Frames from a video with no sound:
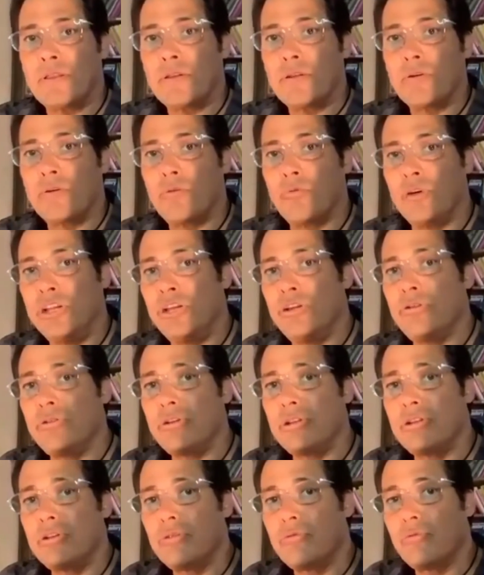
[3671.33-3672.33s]

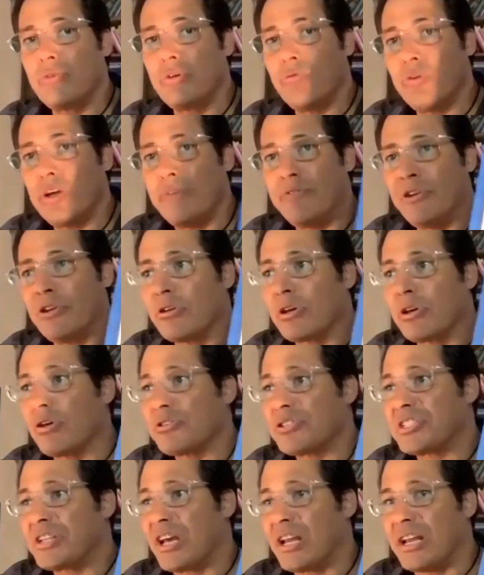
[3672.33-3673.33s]
If you'll go
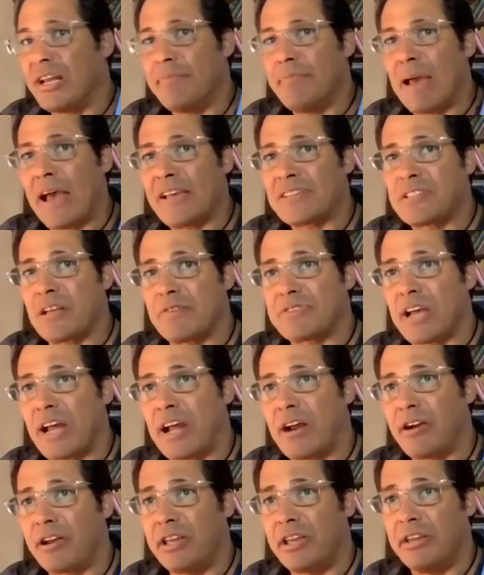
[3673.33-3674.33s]
study Maslow's
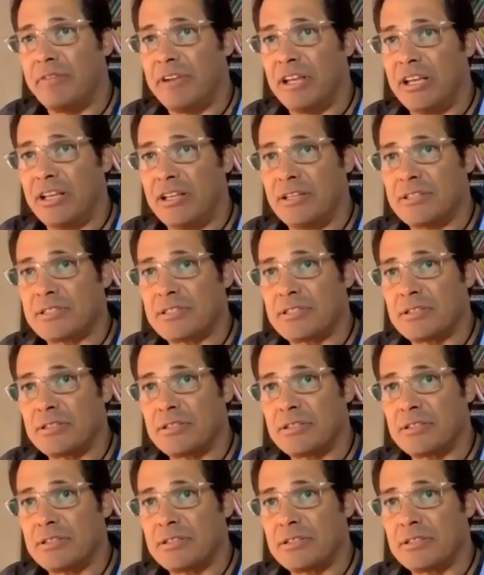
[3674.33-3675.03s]
hierarchy of needs,